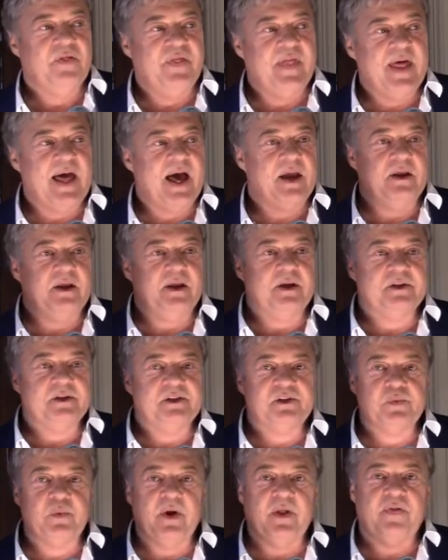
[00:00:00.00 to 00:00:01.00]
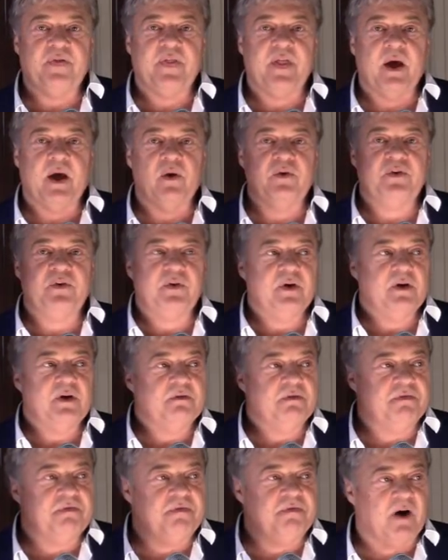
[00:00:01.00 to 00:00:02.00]
That is without
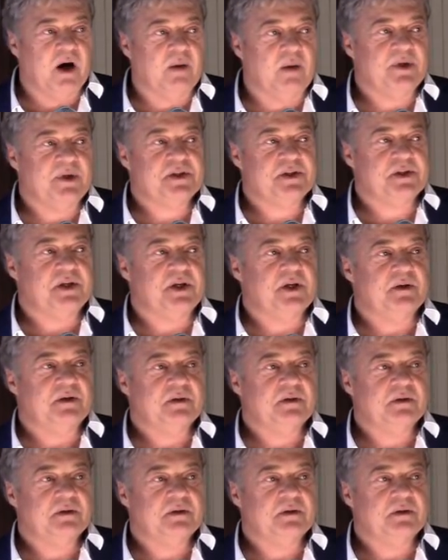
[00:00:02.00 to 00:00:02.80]
pharmacy.